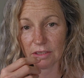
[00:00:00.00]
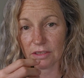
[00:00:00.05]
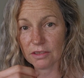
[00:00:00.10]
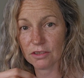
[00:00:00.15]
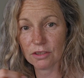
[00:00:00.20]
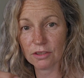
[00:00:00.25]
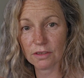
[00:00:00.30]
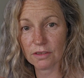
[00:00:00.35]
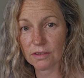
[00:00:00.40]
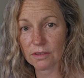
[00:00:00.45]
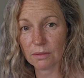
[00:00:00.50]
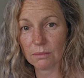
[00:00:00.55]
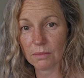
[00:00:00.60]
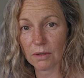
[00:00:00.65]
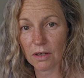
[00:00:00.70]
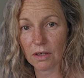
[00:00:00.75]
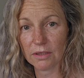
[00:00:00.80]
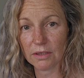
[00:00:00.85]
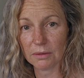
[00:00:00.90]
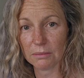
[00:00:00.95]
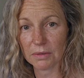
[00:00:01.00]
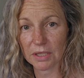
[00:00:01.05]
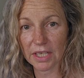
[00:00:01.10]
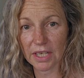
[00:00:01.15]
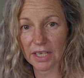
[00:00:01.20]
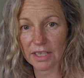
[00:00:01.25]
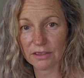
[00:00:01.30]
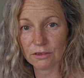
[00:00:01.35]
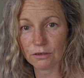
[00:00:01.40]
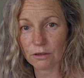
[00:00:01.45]
just combine them,
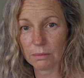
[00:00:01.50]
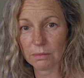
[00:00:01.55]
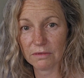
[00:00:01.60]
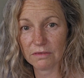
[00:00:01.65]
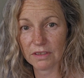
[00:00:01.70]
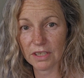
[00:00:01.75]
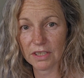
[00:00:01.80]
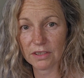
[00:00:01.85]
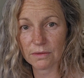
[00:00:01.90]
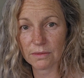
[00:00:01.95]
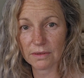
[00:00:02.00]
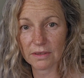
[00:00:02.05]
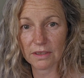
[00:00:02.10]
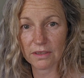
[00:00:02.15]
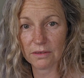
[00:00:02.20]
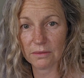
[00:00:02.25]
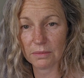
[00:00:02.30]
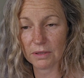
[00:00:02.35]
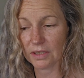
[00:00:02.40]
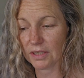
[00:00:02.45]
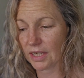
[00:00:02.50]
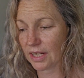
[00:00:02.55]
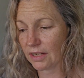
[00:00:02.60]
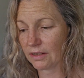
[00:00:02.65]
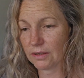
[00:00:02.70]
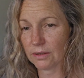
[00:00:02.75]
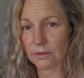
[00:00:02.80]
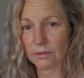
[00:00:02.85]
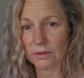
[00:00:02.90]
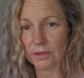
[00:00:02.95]
okay? A drop of each with a little bit of
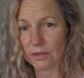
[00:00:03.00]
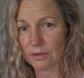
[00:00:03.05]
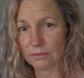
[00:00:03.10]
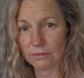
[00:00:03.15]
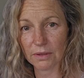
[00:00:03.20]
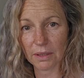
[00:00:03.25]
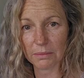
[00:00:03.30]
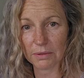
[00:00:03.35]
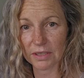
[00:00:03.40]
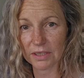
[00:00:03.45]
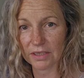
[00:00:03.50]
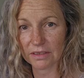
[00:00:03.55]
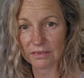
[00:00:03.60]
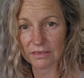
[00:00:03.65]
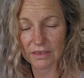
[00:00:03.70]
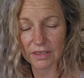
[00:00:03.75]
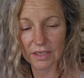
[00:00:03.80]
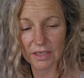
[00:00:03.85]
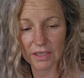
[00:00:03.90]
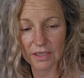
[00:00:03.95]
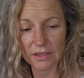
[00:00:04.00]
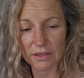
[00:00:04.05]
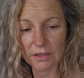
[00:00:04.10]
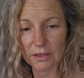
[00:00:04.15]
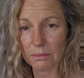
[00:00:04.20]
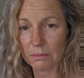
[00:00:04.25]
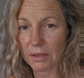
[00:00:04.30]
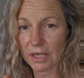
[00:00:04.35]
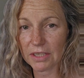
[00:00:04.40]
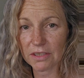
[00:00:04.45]
carrier oil, rub it in. You
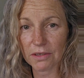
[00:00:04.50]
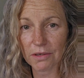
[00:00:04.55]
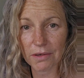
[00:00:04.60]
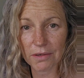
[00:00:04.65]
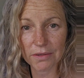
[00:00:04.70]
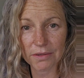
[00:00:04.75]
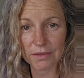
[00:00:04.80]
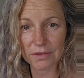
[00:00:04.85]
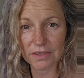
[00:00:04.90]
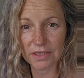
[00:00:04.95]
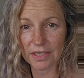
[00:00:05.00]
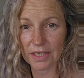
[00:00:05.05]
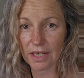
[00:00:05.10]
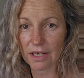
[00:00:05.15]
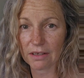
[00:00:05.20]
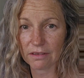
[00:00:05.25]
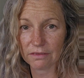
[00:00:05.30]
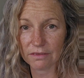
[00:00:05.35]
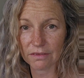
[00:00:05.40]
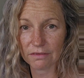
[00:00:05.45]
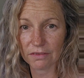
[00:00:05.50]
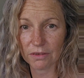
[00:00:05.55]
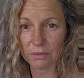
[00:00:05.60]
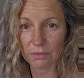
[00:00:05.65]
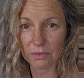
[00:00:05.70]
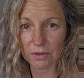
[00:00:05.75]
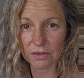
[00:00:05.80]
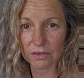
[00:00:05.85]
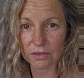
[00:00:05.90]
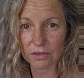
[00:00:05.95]
could make your own salve if you
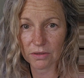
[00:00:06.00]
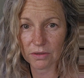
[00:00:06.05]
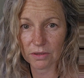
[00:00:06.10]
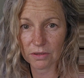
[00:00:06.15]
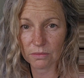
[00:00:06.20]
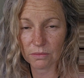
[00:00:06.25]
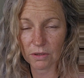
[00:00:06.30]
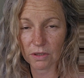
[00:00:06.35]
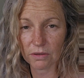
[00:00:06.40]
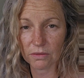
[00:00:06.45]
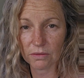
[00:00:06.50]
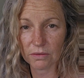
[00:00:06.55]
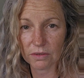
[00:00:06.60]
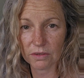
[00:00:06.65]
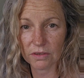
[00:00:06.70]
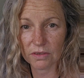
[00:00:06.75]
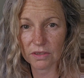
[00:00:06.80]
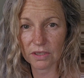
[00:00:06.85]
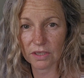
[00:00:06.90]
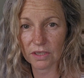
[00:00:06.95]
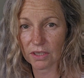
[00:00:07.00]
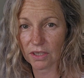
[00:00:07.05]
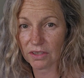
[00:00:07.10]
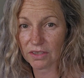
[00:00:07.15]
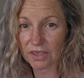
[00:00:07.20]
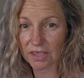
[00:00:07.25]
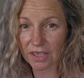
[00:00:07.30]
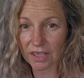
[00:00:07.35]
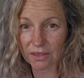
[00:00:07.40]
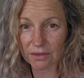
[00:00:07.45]
want to as well, using
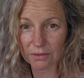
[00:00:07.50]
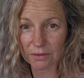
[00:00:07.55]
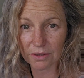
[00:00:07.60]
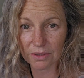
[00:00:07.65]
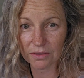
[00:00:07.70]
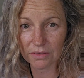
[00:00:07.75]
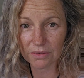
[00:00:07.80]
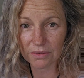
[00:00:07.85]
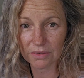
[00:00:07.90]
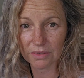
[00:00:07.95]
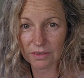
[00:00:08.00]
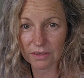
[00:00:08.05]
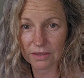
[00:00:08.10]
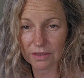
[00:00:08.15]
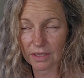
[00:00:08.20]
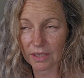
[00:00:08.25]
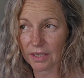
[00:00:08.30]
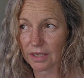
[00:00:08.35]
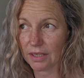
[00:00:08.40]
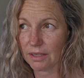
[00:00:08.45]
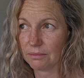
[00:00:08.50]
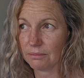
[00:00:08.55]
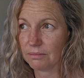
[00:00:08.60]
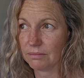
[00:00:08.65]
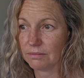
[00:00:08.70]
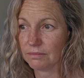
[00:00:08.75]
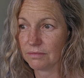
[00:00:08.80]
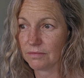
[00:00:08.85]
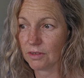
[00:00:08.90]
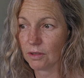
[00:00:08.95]
coconut oil,
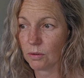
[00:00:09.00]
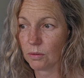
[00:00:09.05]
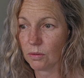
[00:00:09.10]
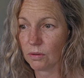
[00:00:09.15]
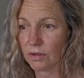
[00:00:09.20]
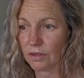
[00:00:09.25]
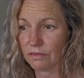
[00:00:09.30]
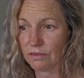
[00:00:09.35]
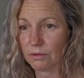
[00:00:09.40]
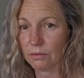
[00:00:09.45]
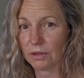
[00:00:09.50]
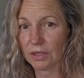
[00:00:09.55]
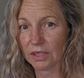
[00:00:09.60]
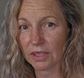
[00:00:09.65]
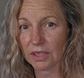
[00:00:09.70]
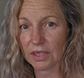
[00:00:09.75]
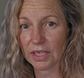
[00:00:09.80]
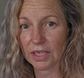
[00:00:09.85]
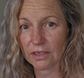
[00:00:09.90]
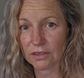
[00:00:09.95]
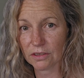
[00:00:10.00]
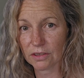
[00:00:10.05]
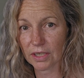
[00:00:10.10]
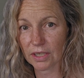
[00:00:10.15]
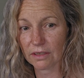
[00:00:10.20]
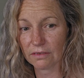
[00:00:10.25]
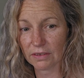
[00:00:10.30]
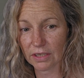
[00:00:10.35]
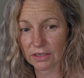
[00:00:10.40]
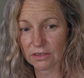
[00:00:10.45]
or if you want to go down the
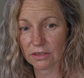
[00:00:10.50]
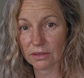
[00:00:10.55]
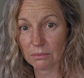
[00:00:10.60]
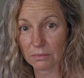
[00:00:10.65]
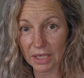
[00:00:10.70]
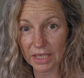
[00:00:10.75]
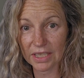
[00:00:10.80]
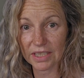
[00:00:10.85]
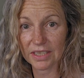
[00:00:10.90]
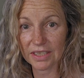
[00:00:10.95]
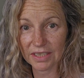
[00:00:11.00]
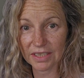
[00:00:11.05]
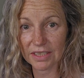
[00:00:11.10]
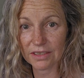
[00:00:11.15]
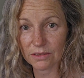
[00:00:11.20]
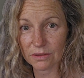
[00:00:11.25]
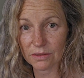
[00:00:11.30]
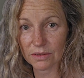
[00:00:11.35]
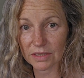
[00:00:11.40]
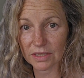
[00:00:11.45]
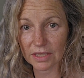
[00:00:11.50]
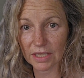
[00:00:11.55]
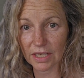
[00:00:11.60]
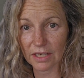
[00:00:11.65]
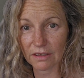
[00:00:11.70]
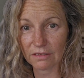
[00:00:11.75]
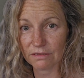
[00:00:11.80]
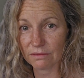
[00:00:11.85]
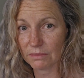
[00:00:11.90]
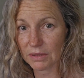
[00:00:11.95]
track of actually making it into a
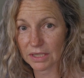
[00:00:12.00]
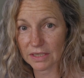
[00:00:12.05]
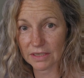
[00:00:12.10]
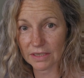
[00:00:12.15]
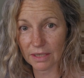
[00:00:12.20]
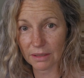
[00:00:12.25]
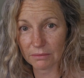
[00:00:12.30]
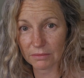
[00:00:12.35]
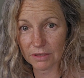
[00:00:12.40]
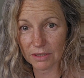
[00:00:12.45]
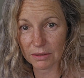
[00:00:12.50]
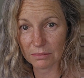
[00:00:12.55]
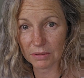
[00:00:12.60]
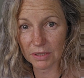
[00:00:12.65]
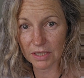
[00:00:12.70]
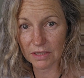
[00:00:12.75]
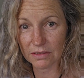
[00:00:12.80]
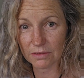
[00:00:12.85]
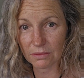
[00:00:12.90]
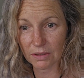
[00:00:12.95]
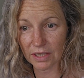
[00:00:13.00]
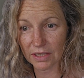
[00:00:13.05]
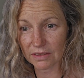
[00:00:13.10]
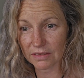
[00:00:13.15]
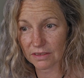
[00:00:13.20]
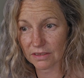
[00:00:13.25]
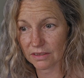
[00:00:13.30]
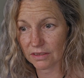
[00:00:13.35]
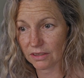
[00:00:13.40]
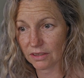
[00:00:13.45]
salve, mix it up with your beeswax
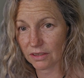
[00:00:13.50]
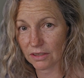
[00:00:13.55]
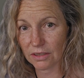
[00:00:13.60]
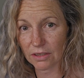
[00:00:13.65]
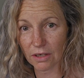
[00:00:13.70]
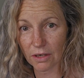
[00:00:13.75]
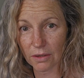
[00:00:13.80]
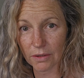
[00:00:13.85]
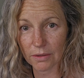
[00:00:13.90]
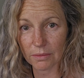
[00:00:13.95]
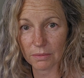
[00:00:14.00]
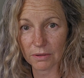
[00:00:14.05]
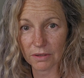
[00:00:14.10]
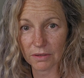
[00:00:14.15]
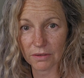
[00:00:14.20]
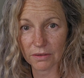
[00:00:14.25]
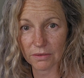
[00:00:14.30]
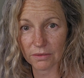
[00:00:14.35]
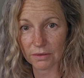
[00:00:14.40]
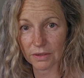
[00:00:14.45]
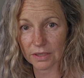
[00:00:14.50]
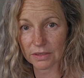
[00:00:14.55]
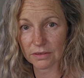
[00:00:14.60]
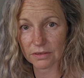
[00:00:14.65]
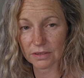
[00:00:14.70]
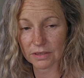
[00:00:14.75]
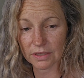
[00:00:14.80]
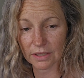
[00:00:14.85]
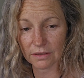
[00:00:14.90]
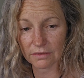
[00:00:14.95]
and your jojoba and all that sort
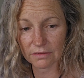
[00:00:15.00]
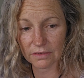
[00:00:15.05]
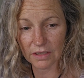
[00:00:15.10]
of stuff.